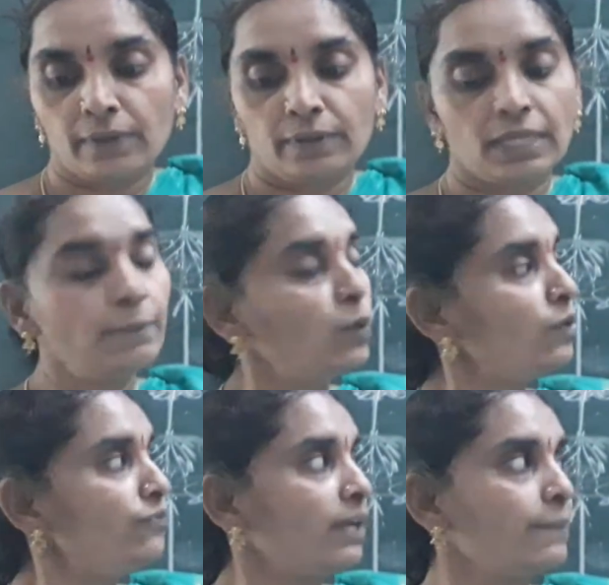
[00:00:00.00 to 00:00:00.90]

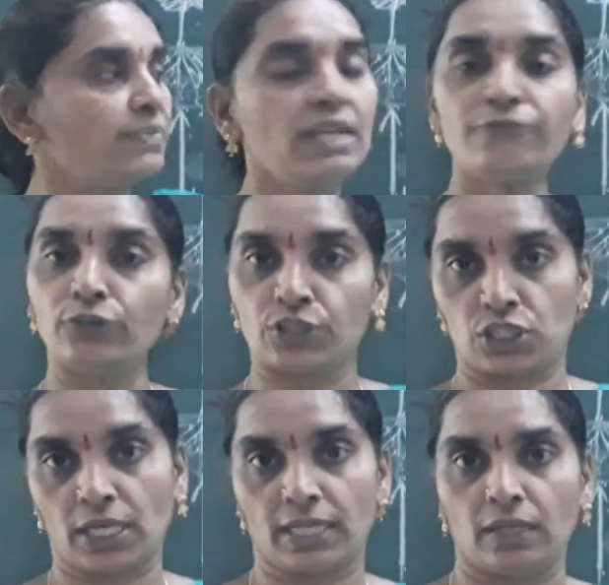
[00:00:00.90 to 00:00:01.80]
removed from the food
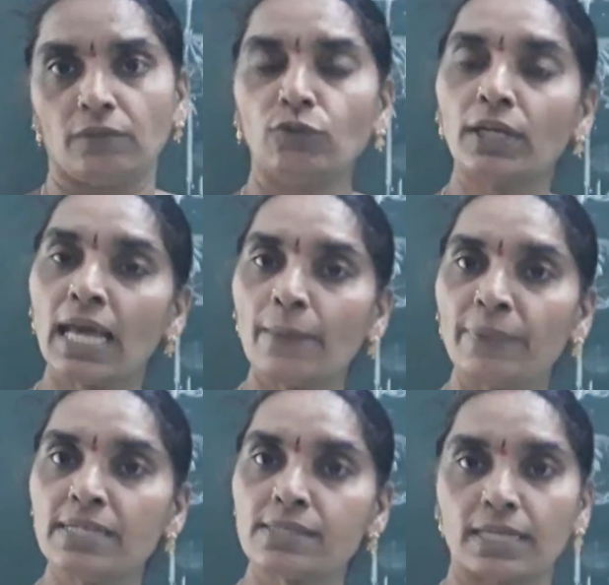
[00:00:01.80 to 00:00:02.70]
chain? What
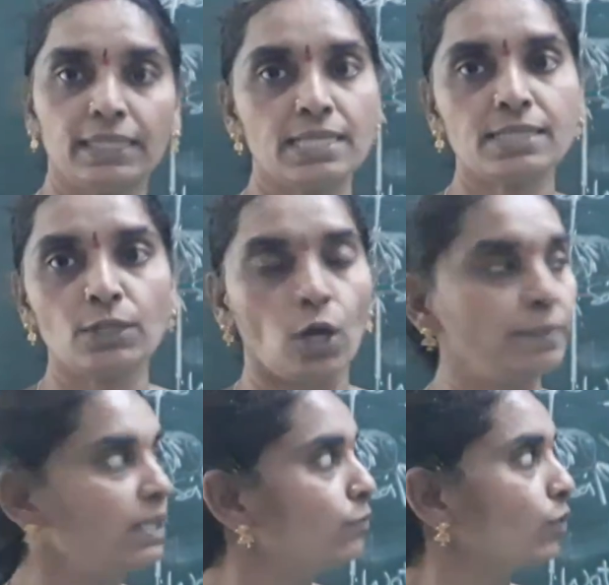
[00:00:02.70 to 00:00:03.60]
happens? It is an
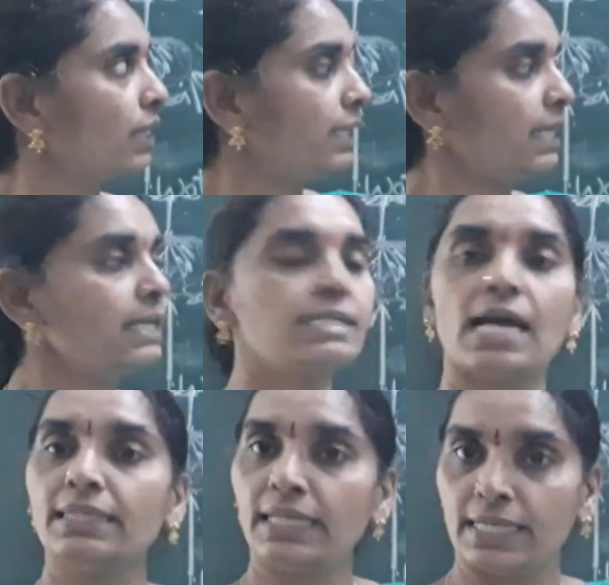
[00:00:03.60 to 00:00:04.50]
omnivore. It eats
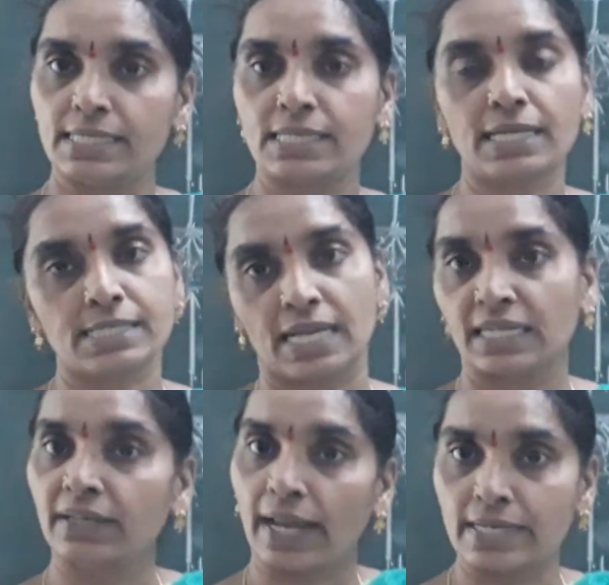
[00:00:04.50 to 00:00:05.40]
other insects
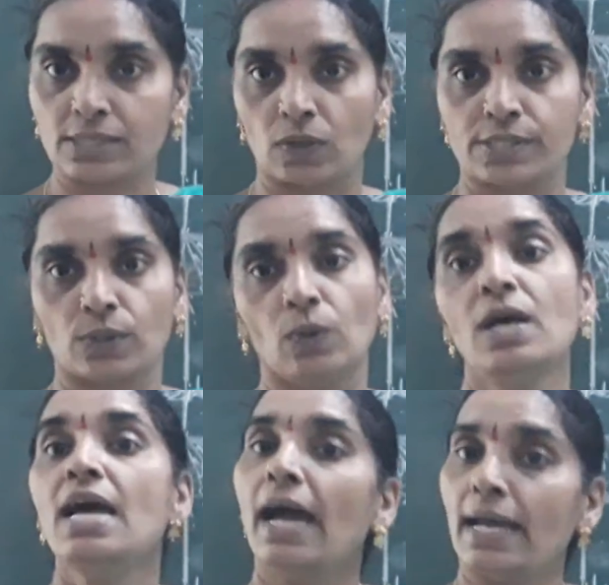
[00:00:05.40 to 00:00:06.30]
and grains also,
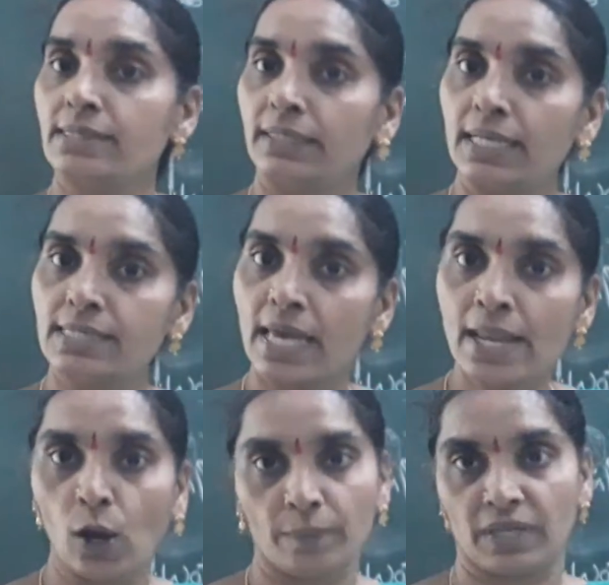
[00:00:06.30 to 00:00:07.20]
as it is
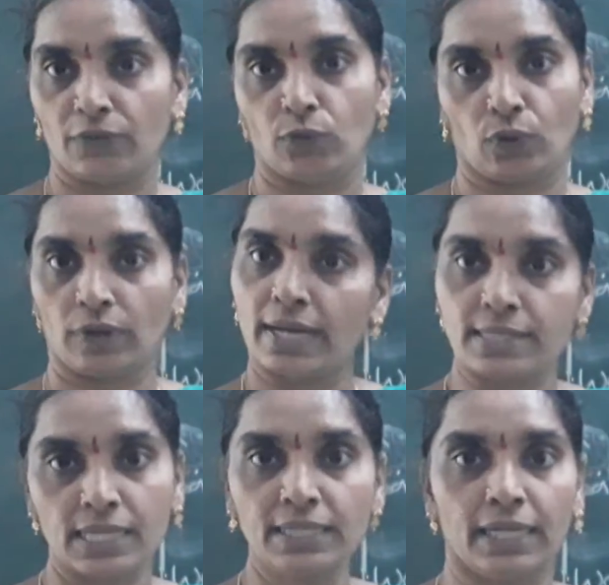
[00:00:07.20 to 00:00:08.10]
an omnivore,
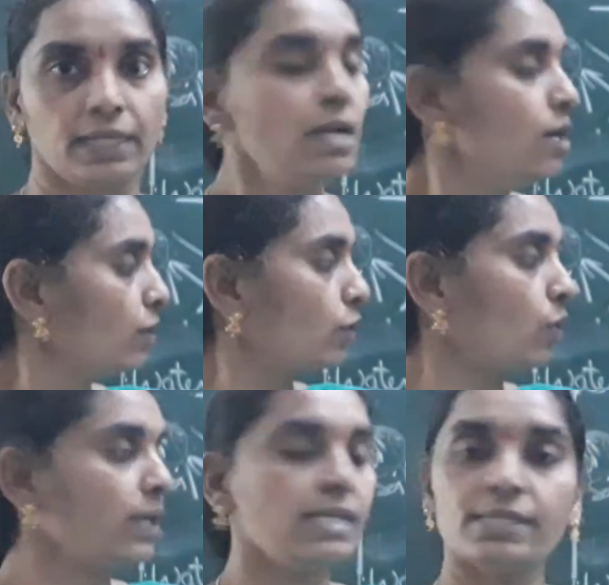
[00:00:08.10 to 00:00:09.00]
isn't it?
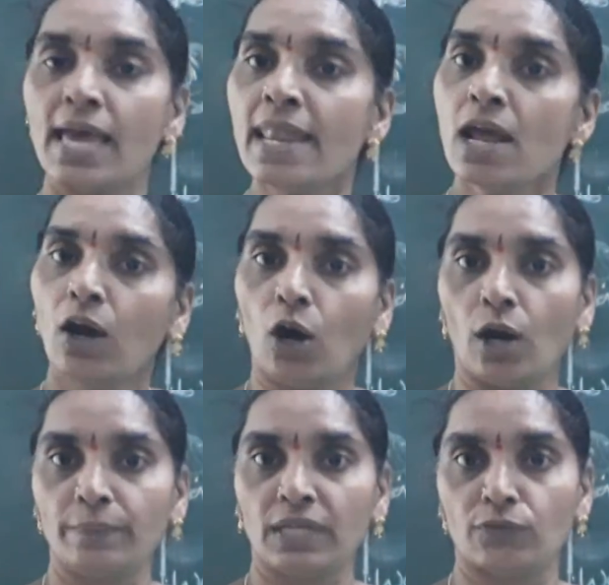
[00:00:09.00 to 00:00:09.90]
Crow is an
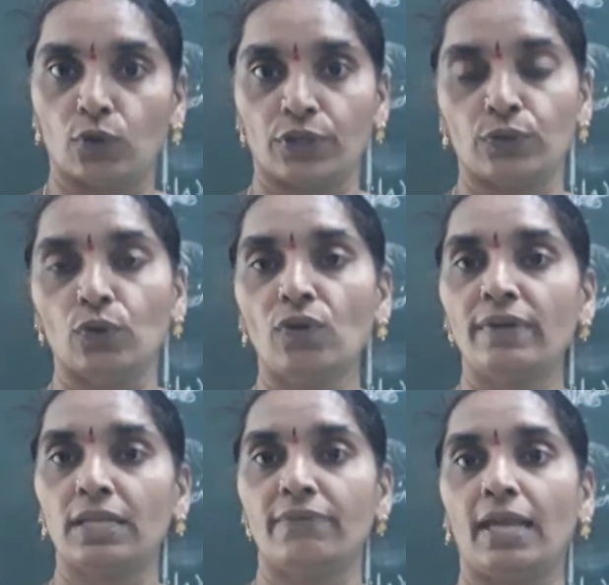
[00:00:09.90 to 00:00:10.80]
omnivore, you know
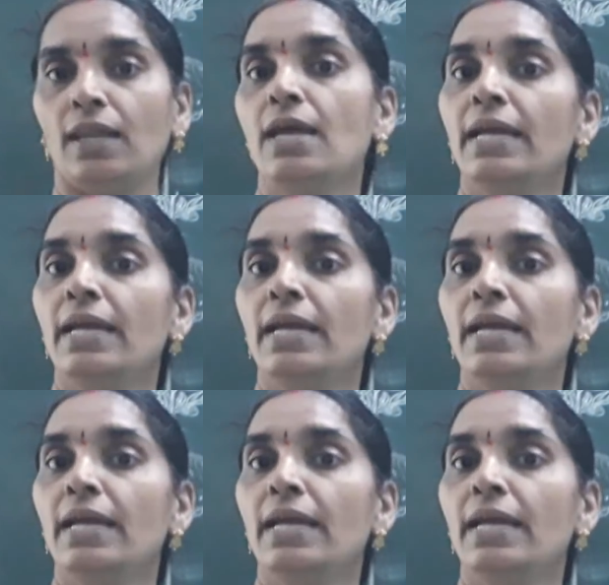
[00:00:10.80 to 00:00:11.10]
very well.